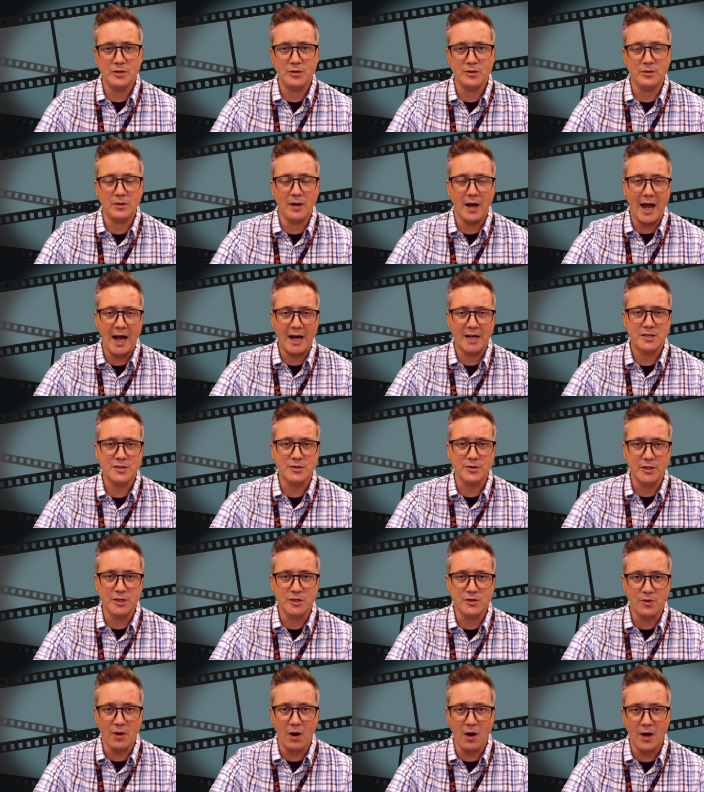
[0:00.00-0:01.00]
to
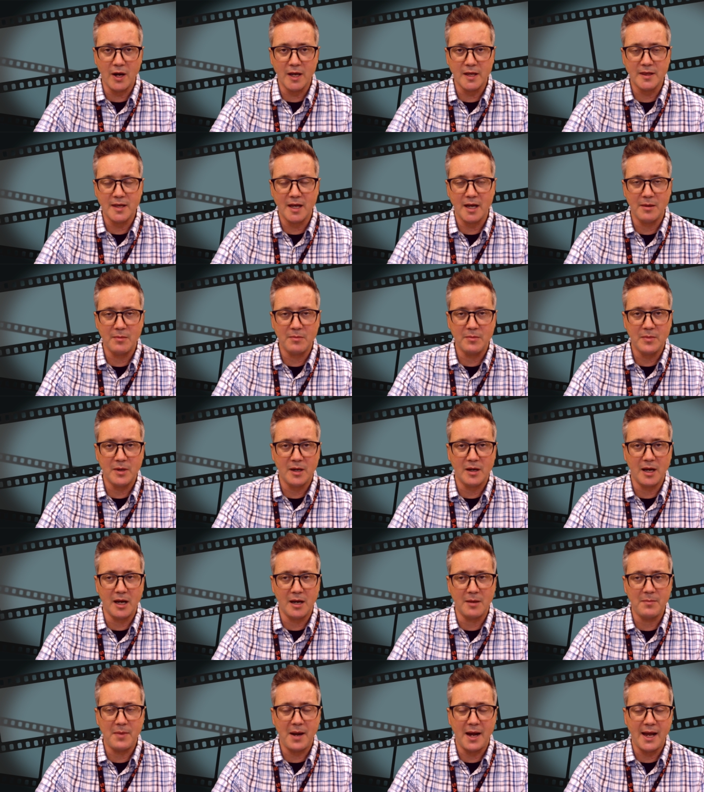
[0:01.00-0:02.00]
actually drawing them
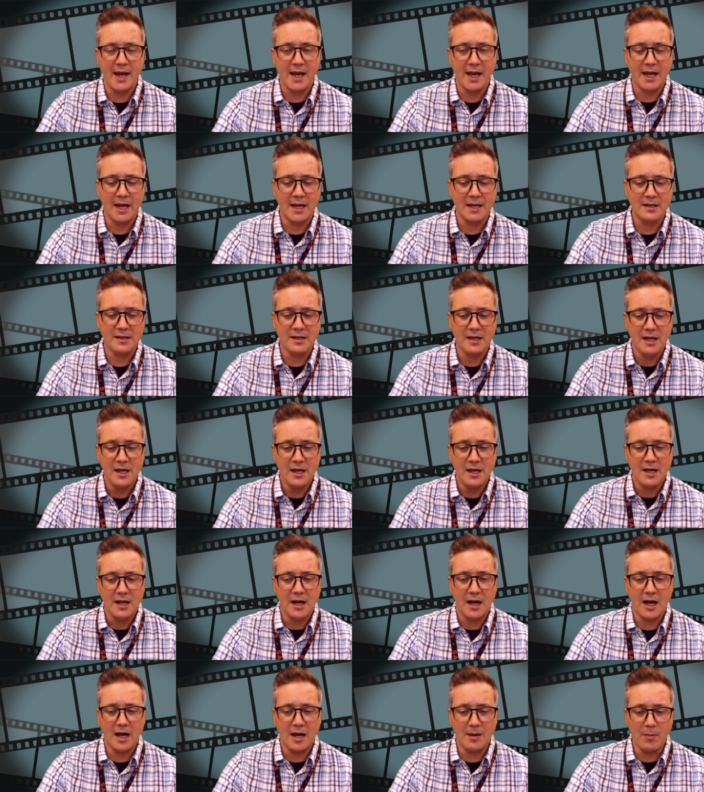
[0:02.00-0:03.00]
by hand
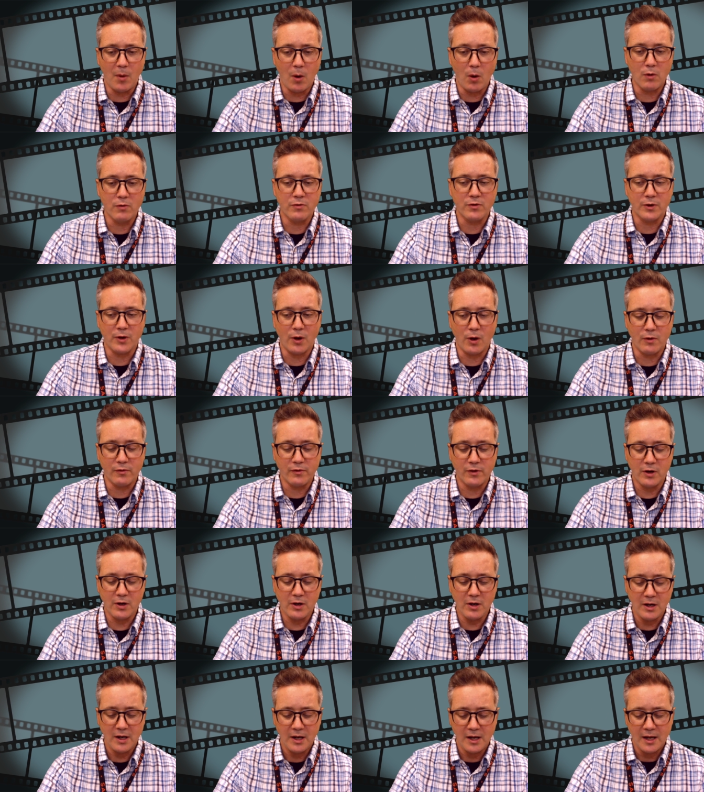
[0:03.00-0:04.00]
over and
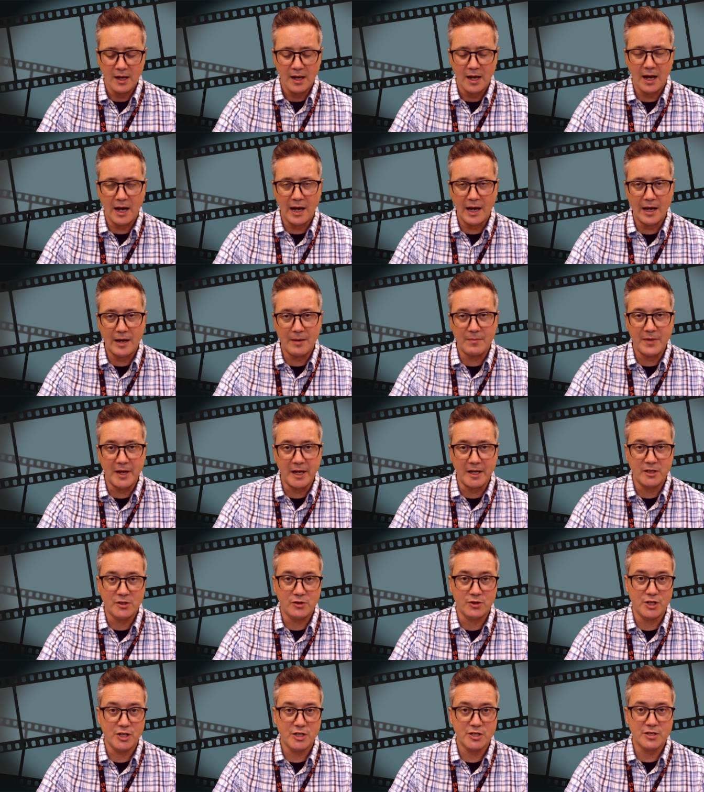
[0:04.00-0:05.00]
over
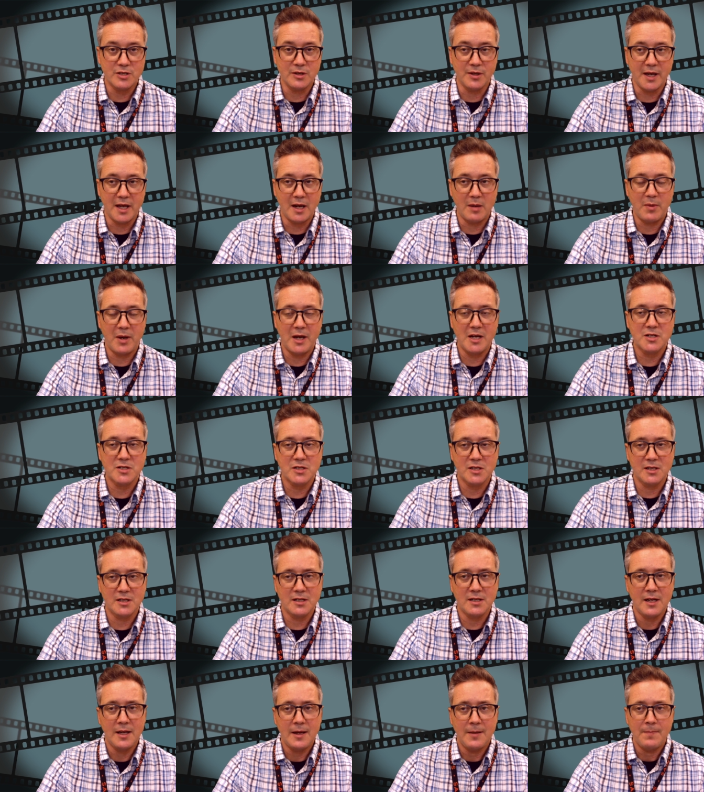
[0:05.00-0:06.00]
at traditional
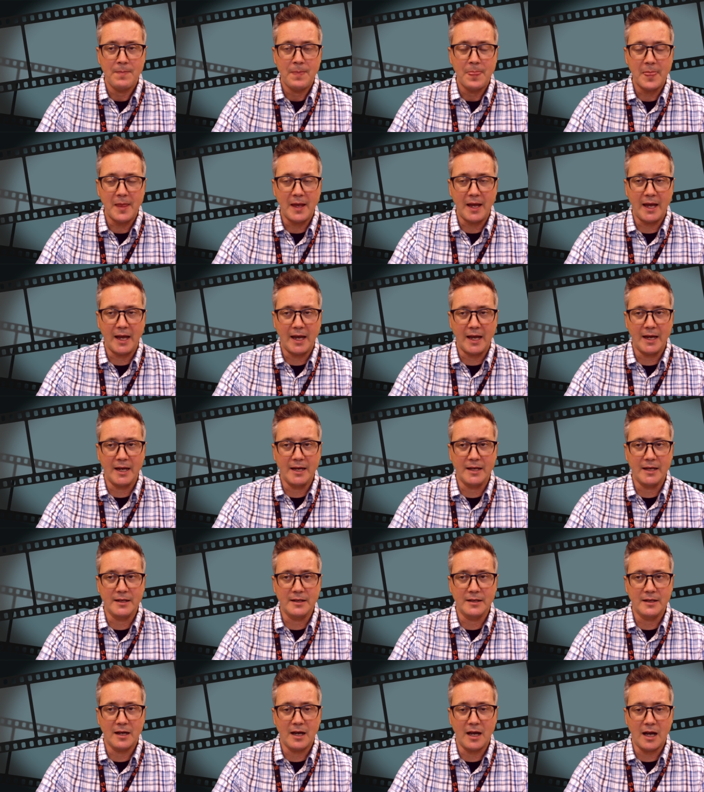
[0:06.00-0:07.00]
animation.
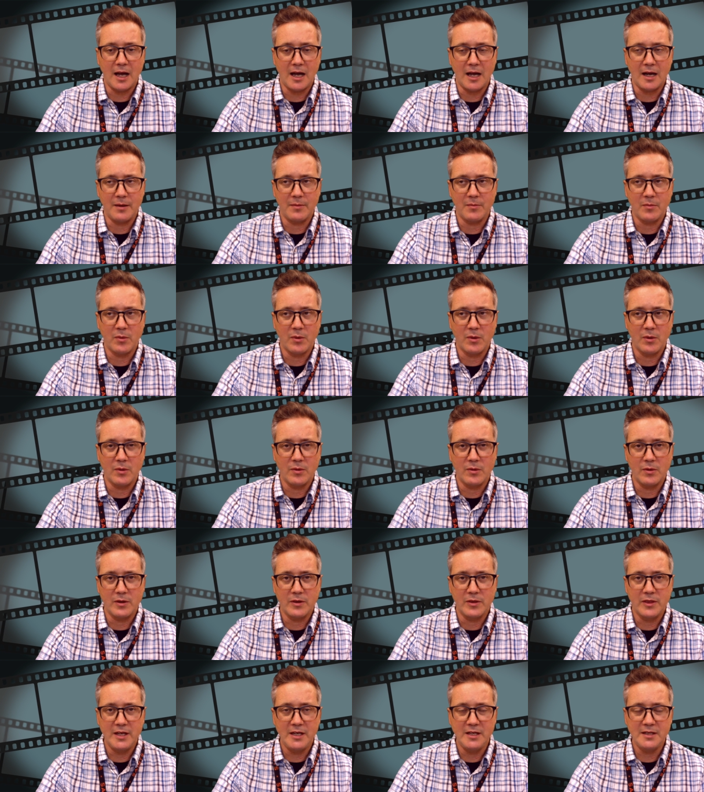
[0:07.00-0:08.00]
And
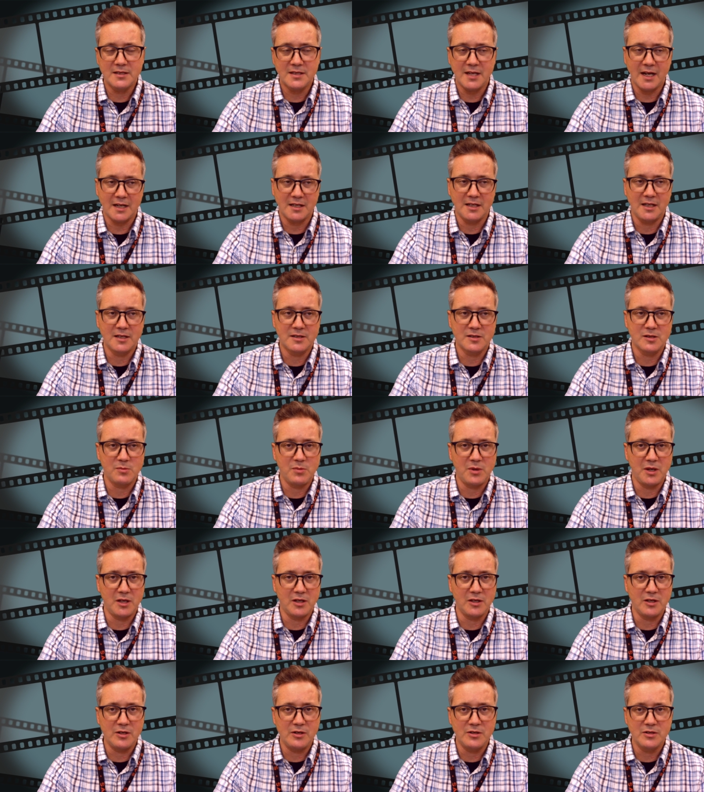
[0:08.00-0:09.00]
these techniques are
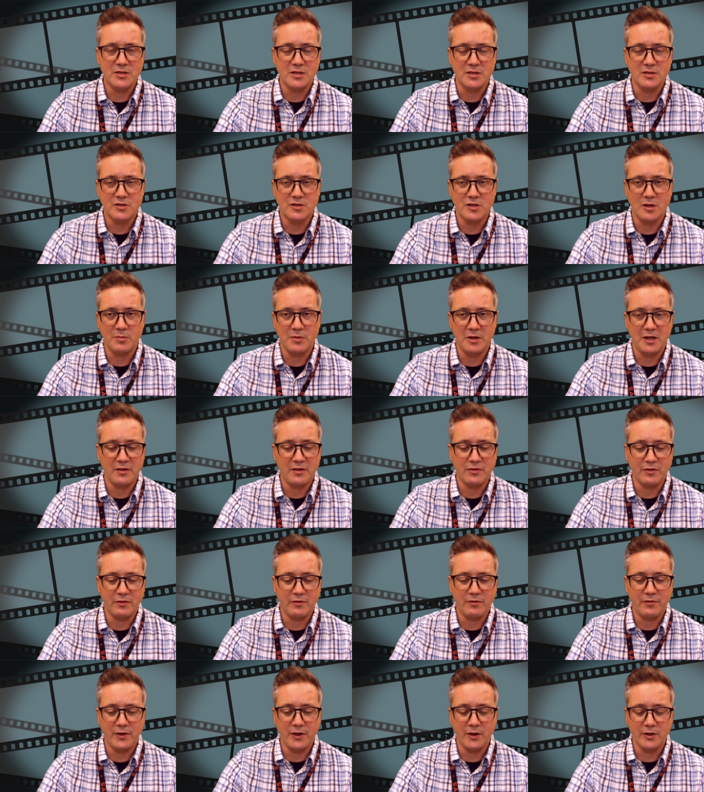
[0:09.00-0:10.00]
being used in so many
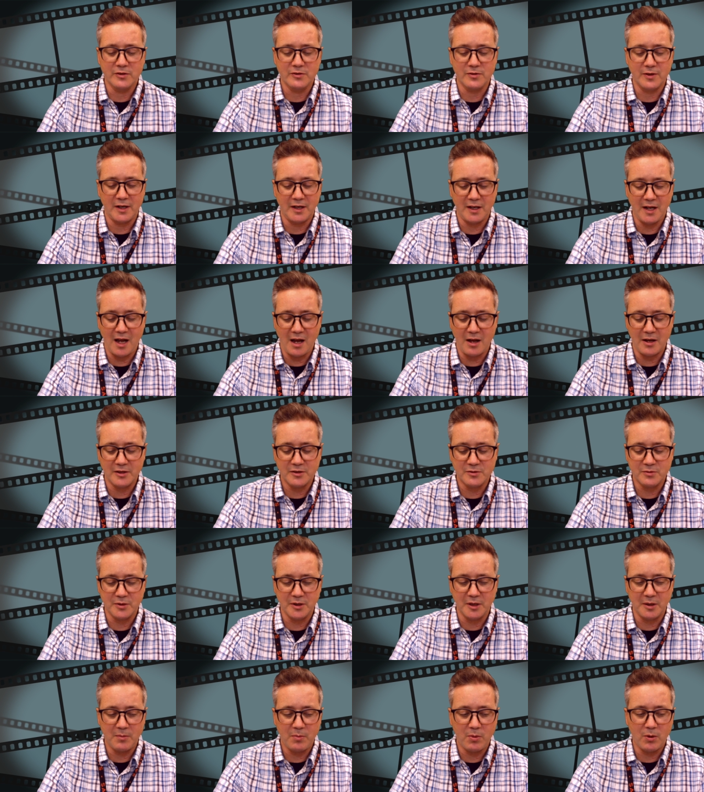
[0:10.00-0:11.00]
different fields right now.
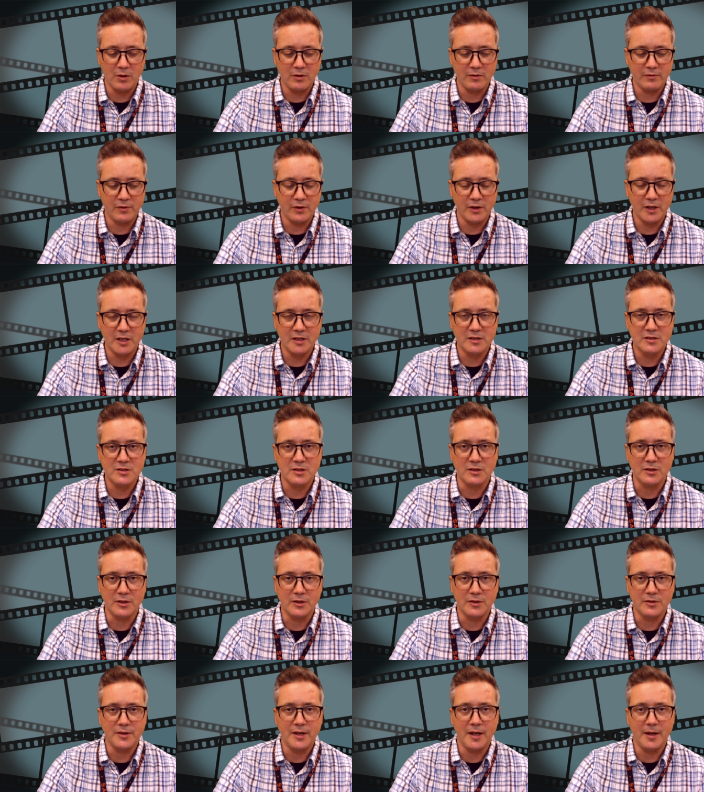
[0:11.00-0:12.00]
It's really important for kids
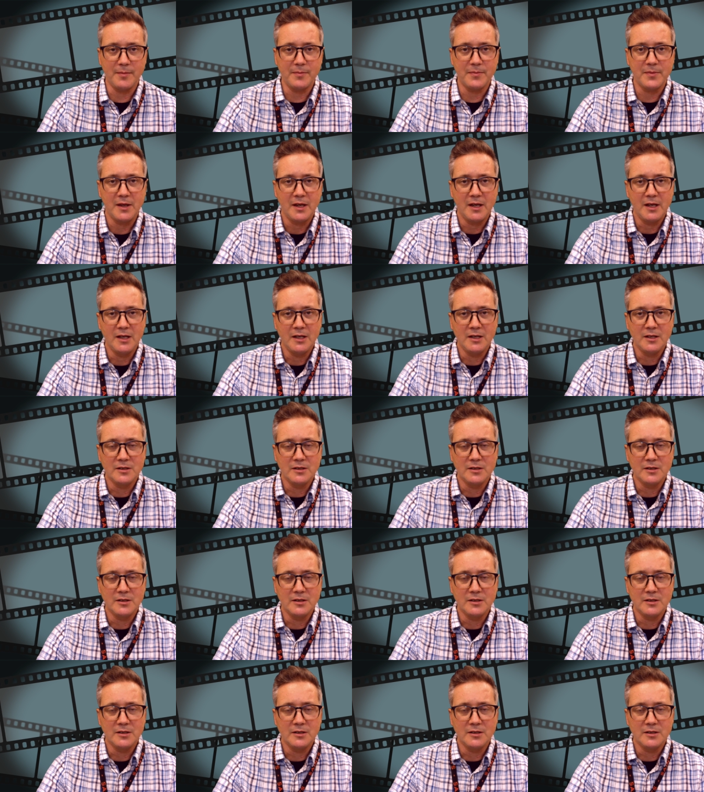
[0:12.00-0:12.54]
to learn them.